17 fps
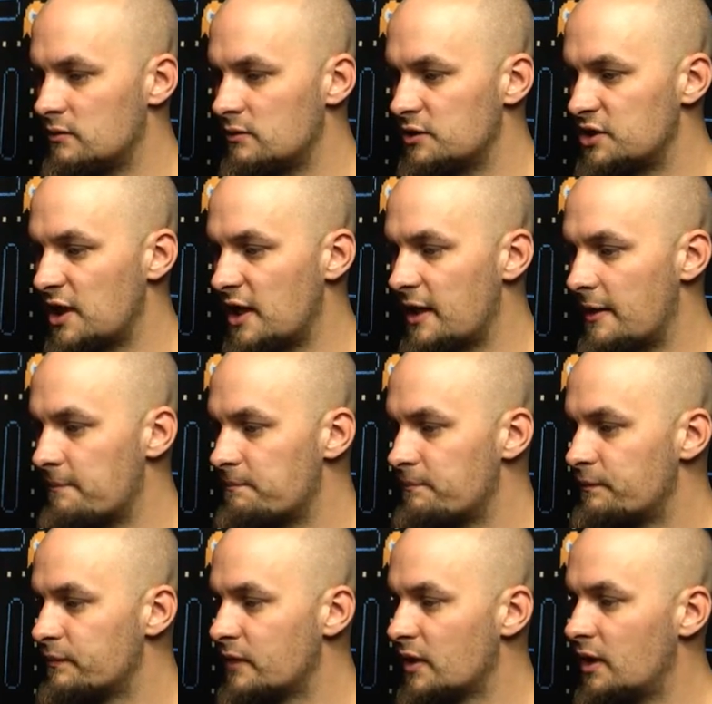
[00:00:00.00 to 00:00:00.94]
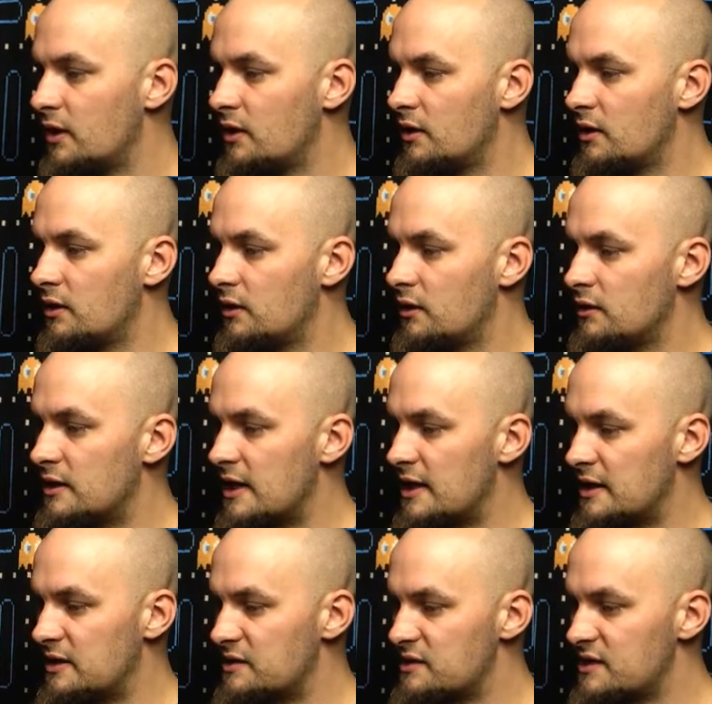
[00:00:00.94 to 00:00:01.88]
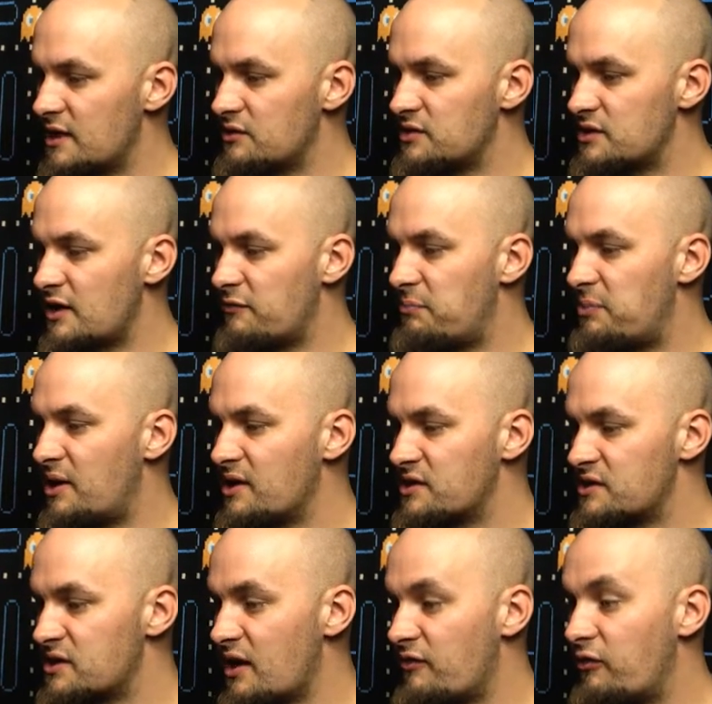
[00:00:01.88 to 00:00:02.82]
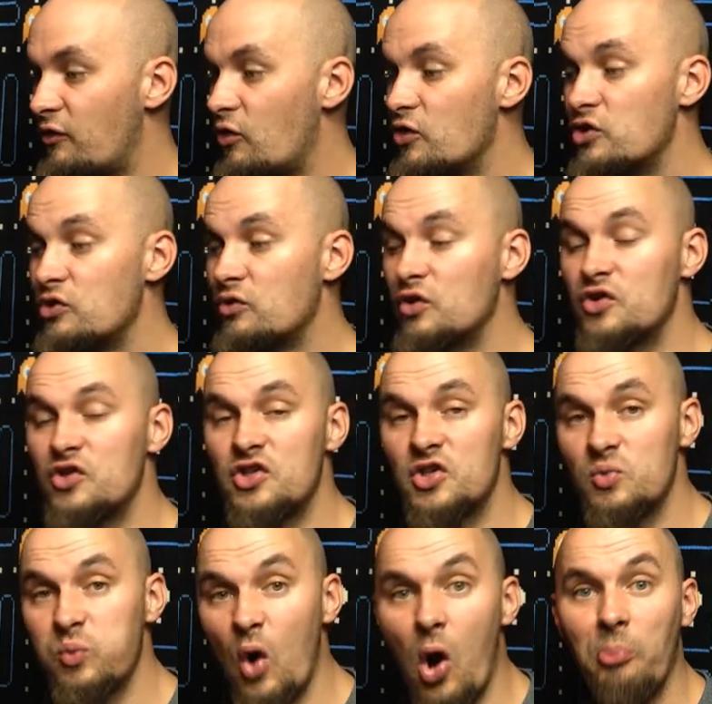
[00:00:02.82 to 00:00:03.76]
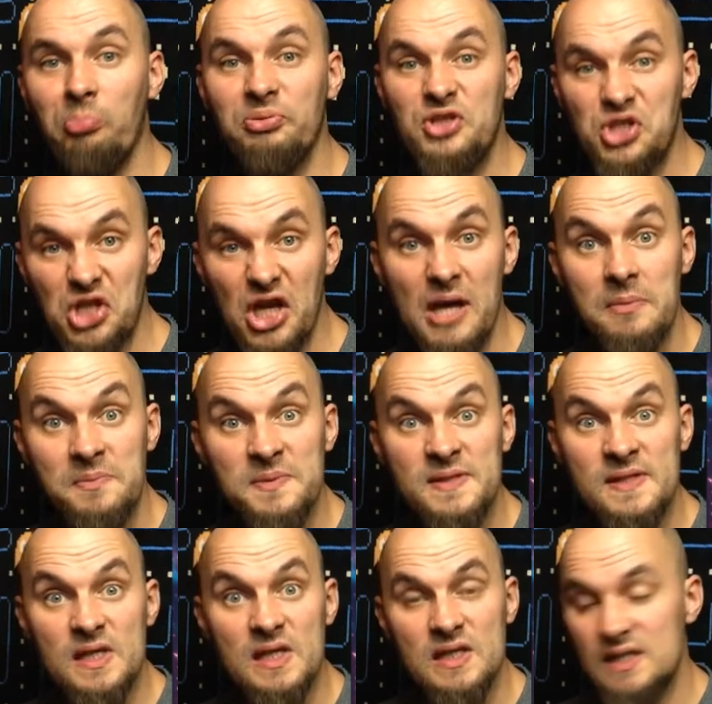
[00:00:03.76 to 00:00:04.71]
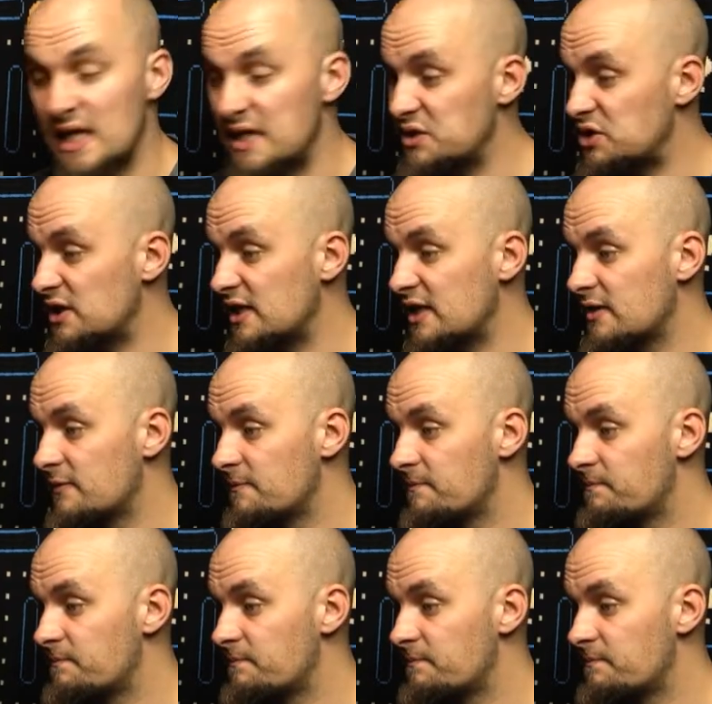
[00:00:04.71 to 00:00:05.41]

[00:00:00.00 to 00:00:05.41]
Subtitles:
Shut up. Yeah, you can sell stuff, buy stuff, or you can swap ships, essentially.